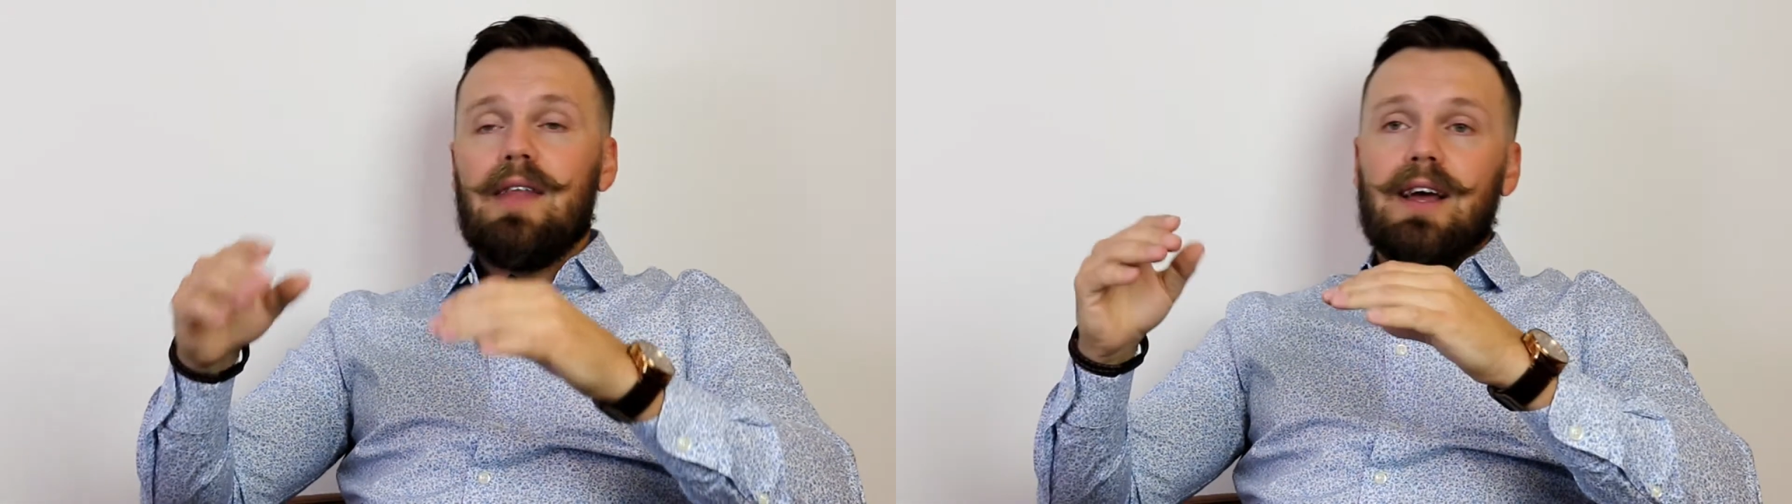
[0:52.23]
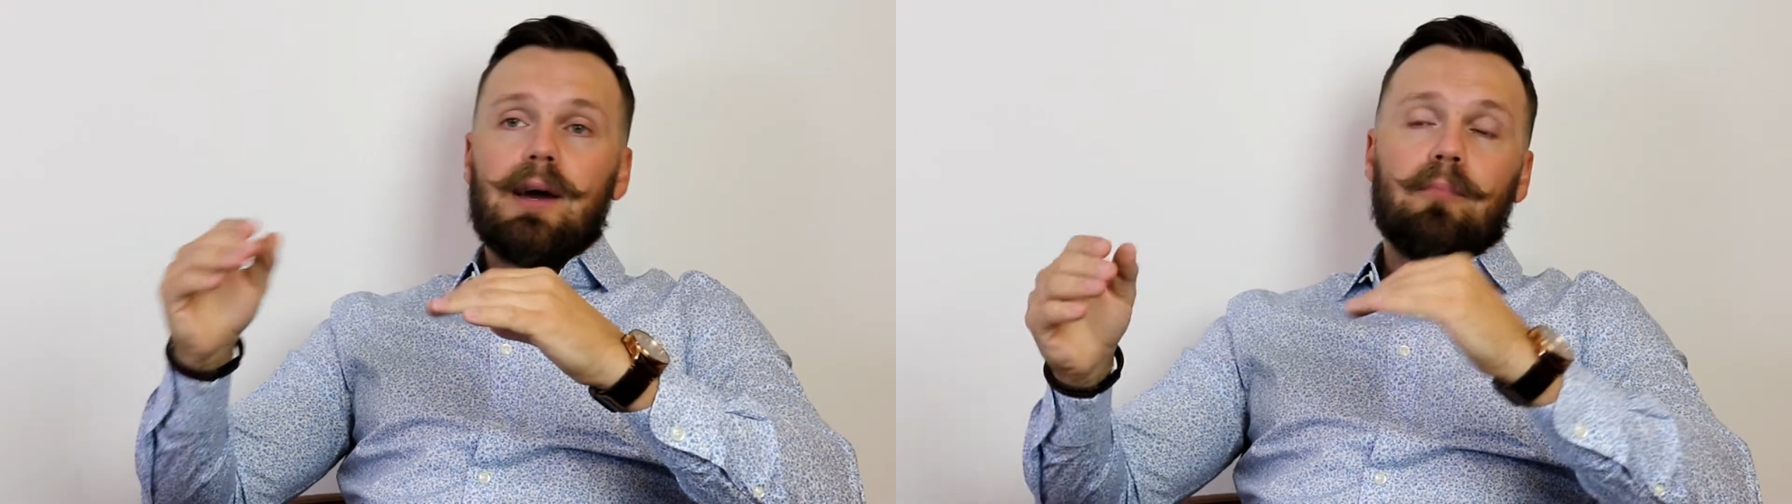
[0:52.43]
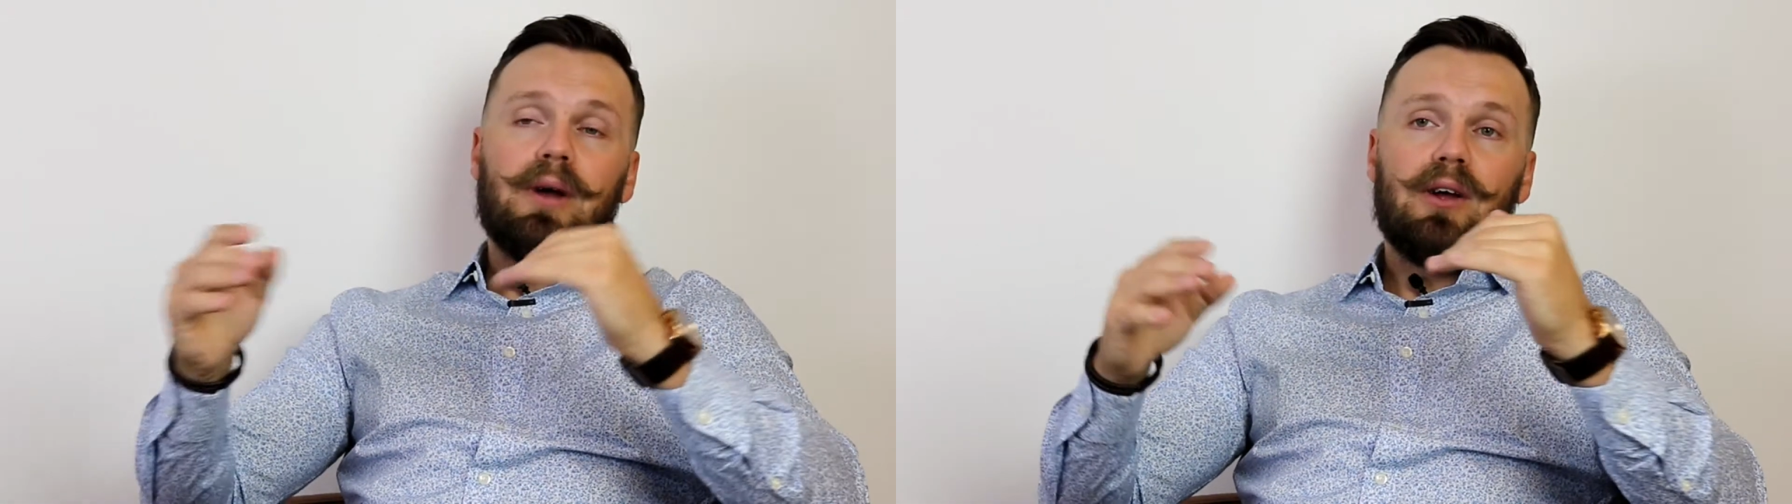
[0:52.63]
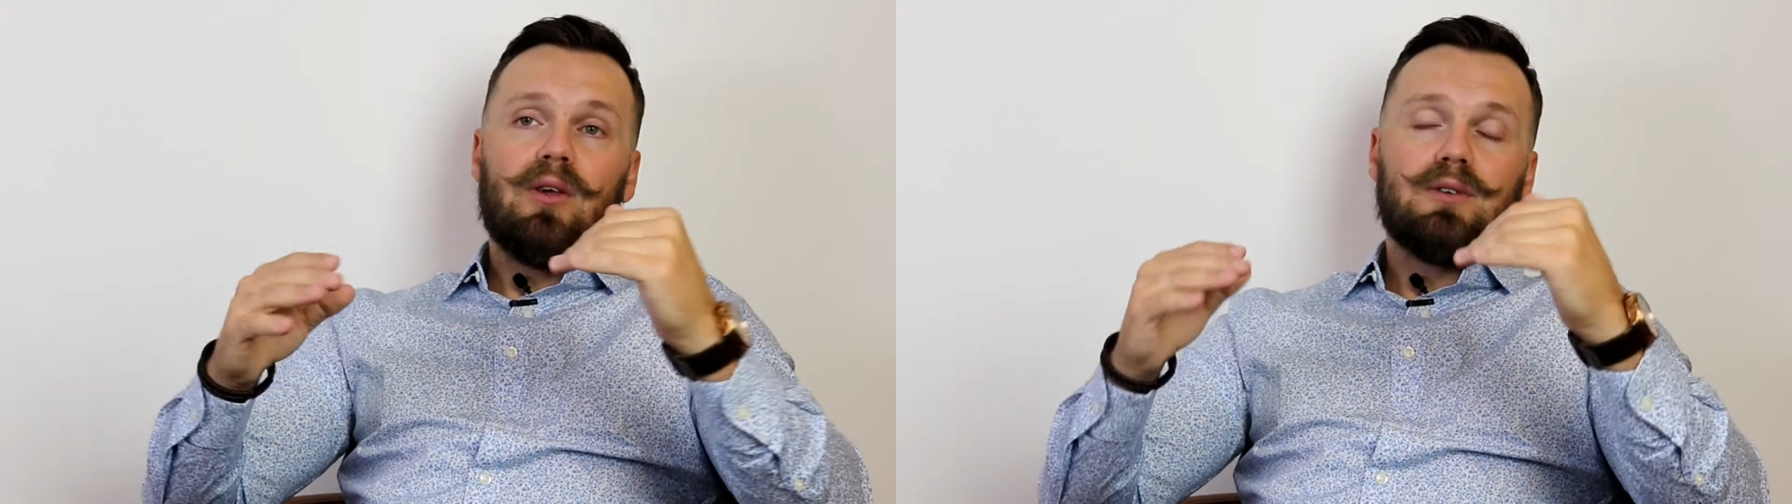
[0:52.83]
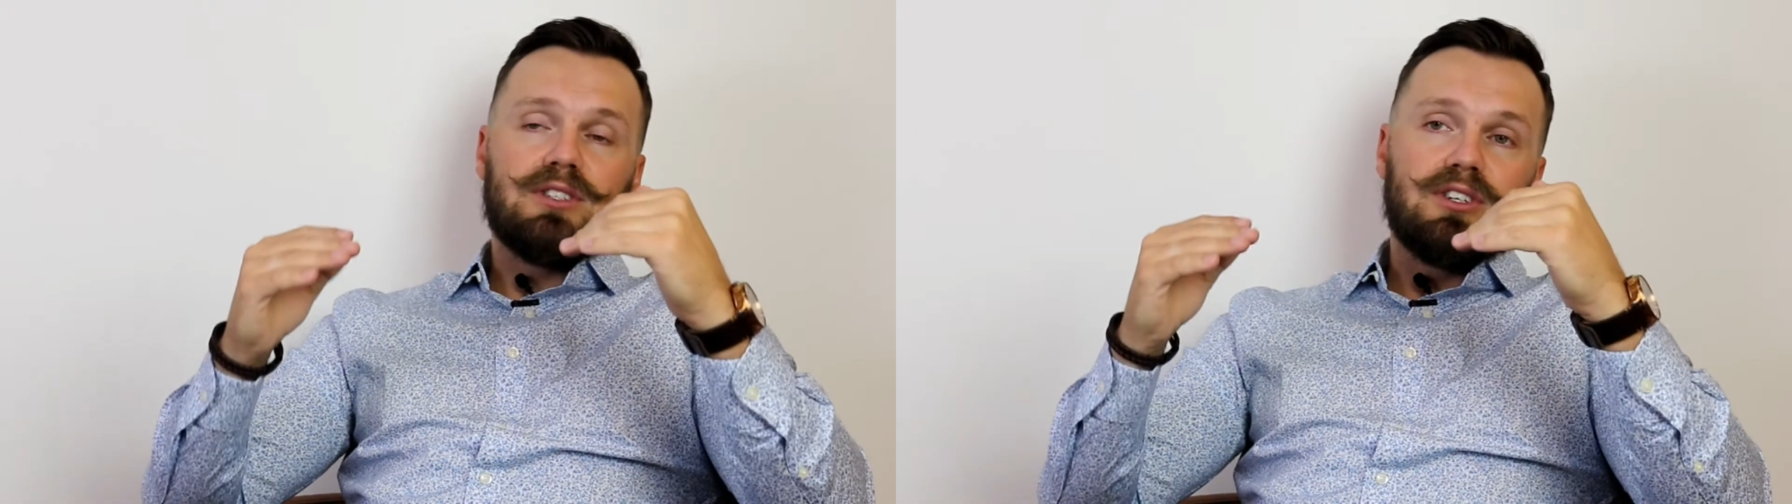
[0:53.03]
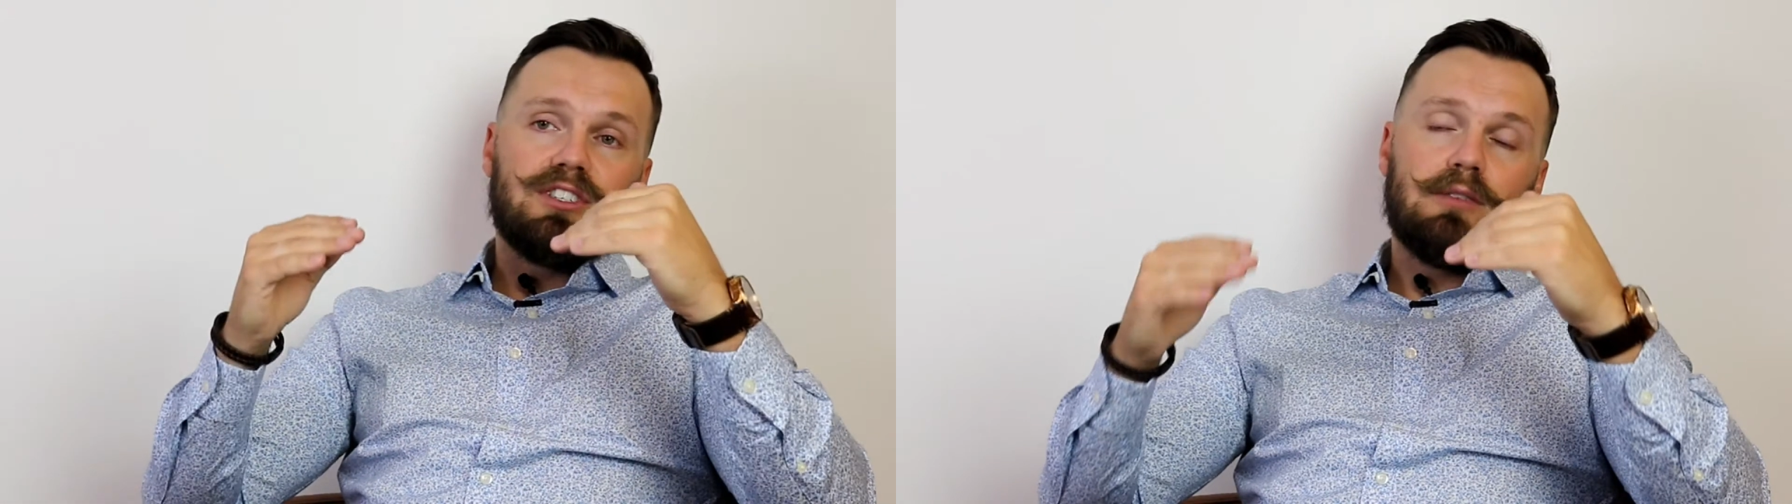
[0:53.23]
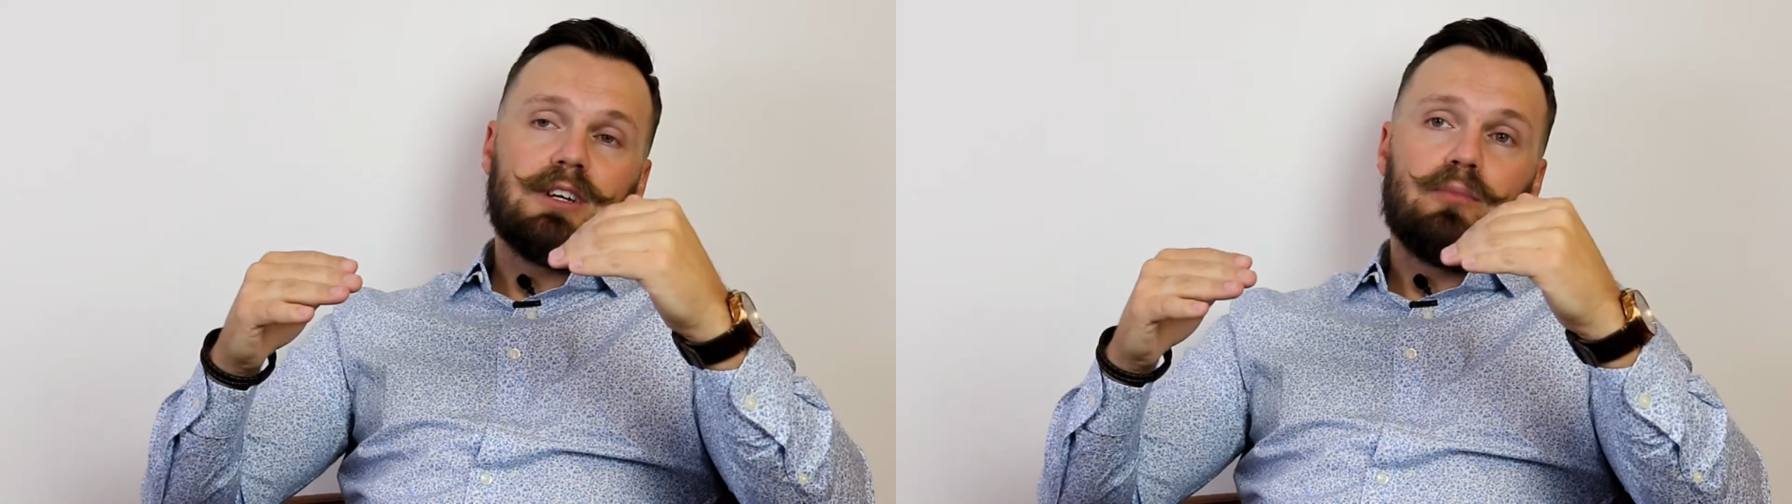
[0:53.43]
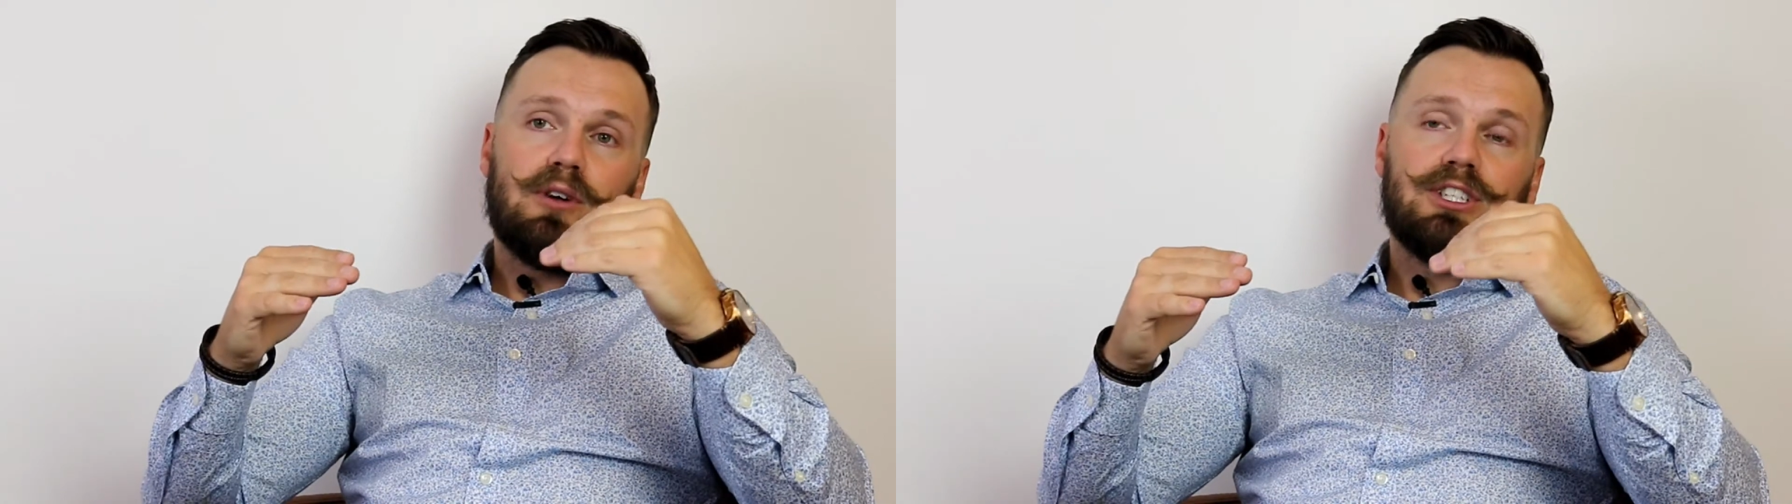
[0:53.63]
and then compare those to your
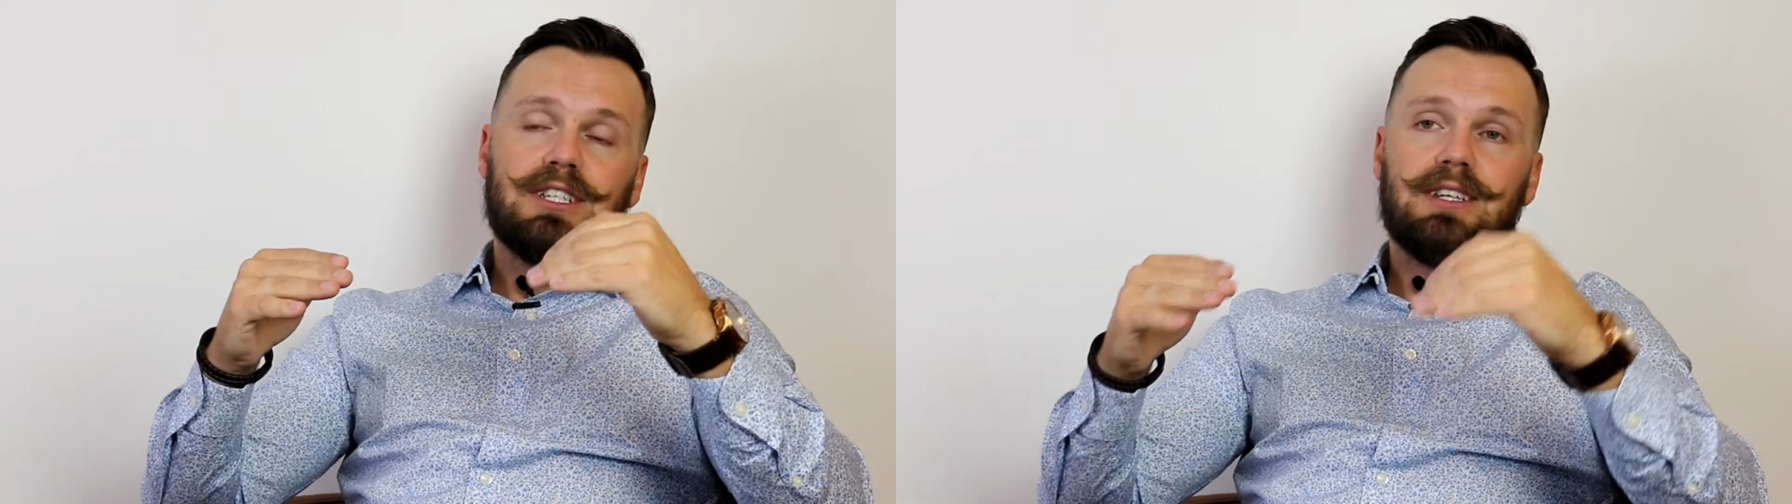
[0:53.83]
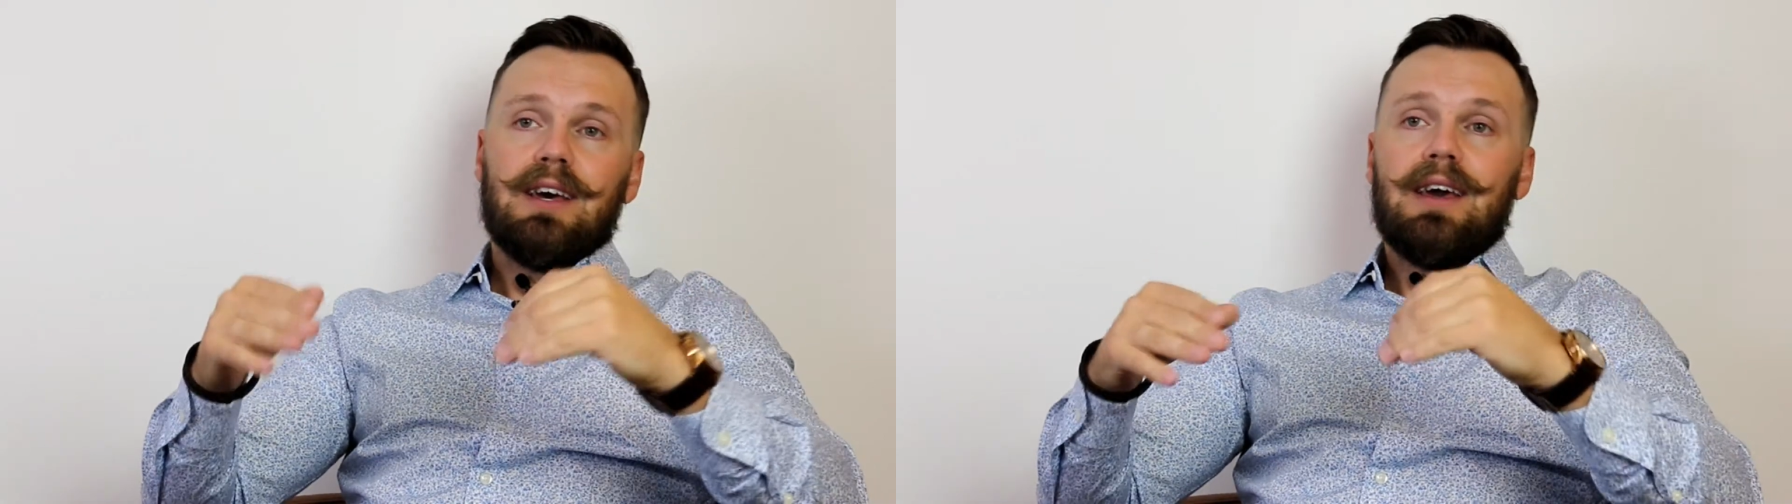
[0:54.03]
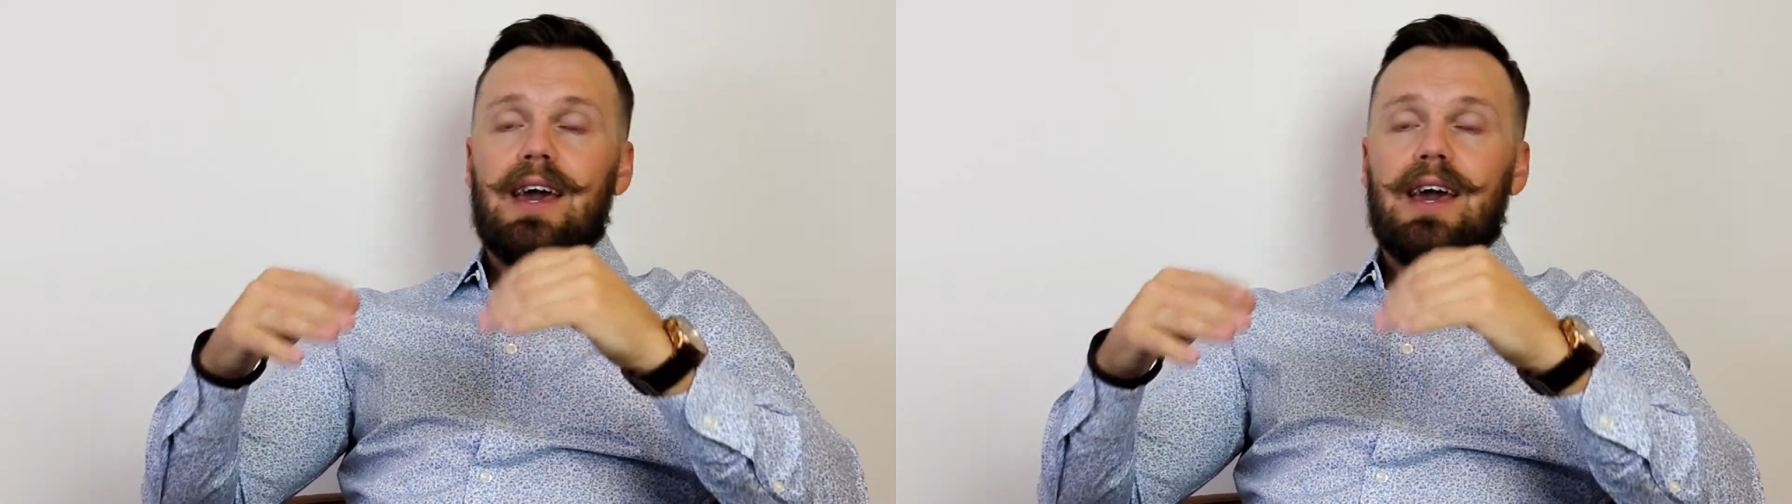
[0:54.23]
subject purchase